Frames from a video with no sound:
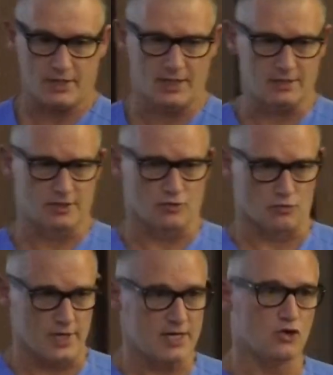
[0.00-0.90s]
is the
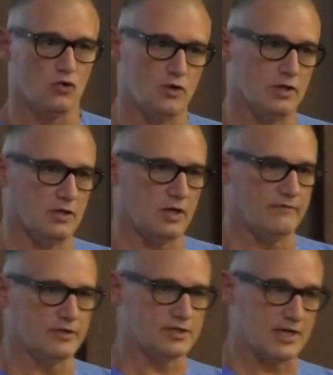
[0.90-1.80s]
recoil
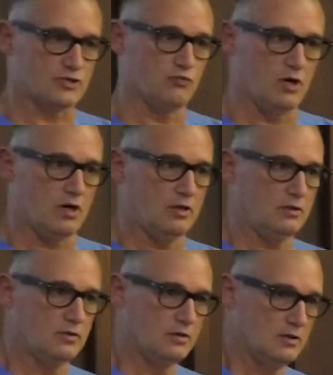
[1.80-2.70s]
of the chest wall,